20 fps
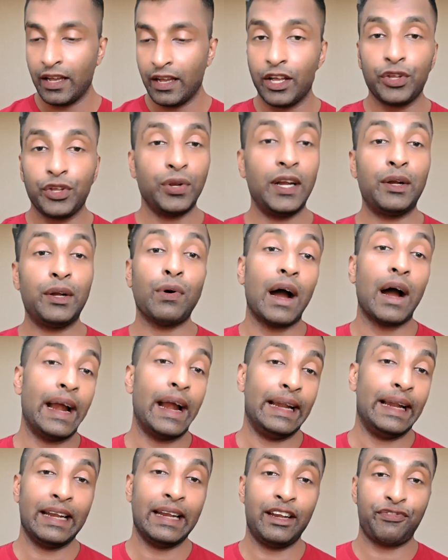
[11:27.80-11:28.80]
you need to
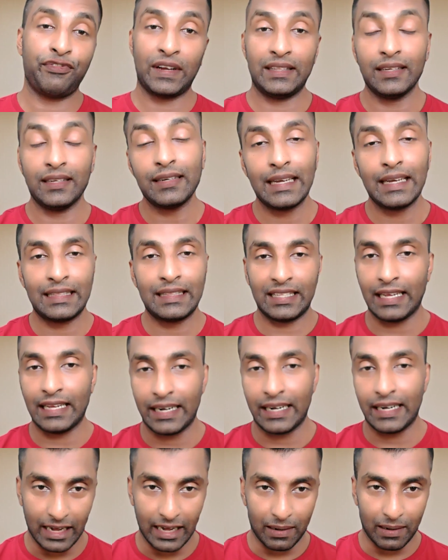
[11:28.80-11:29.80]
identify the ethical
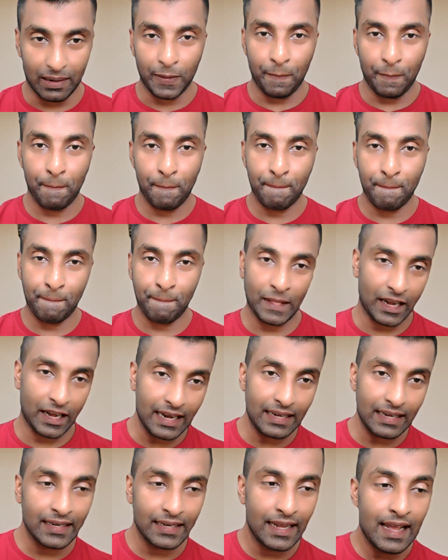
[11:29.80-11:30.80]
dilemma,
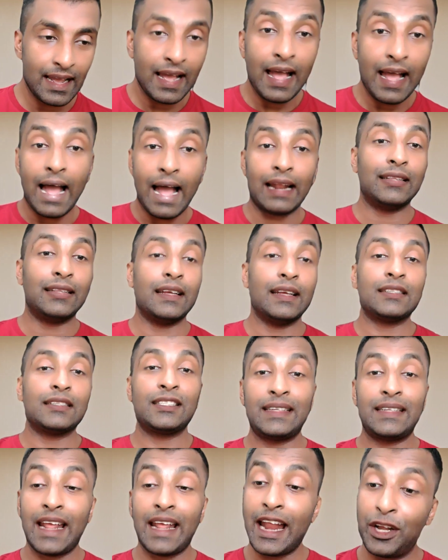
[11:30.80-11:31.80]
right? And then
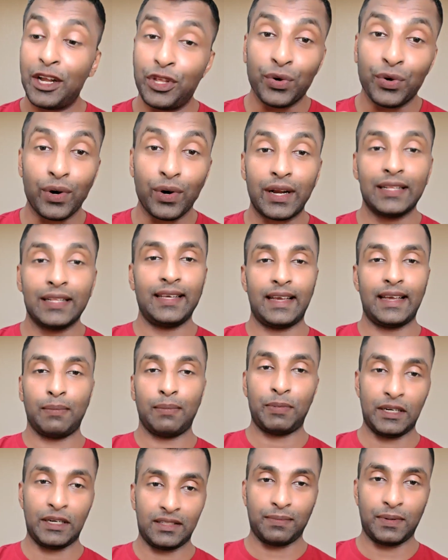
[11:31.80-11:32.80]
state your ethical
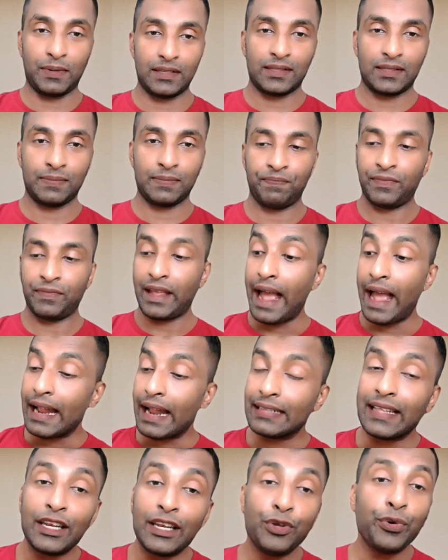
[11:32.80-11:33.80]
principles.
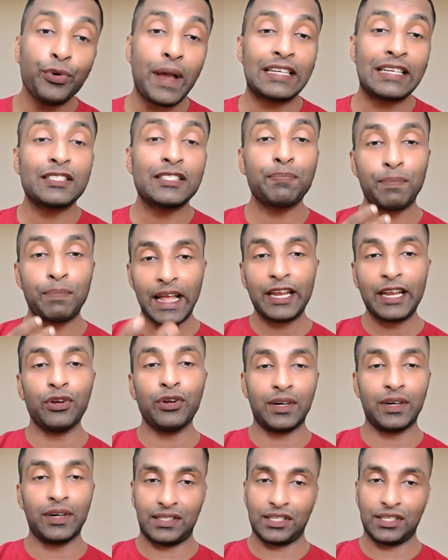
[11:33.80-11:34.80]
And then you explain
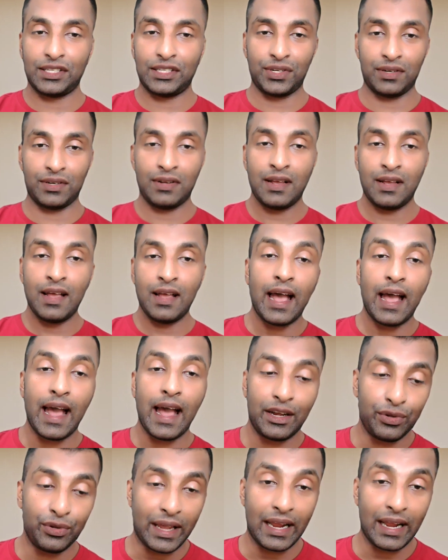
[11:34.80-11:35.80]
your decision
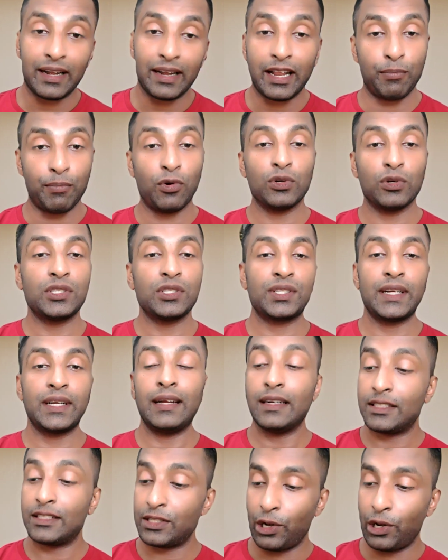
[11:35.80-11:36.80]
and you can demonstrate
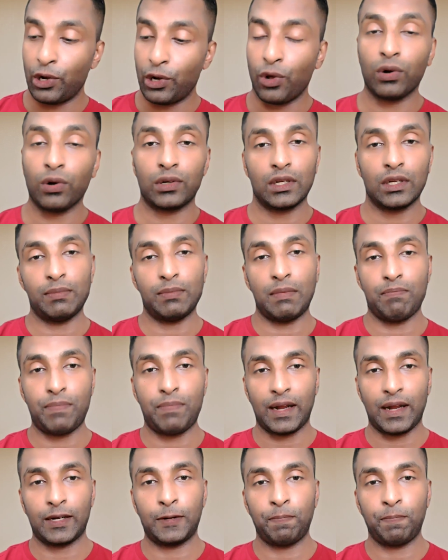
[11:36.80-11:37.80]
its long-term
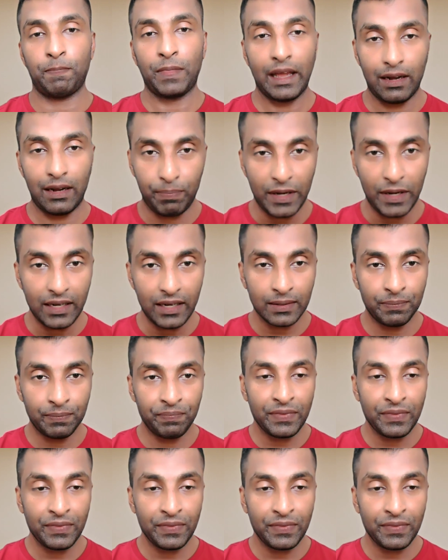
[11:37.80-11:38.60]
impact. I repeat,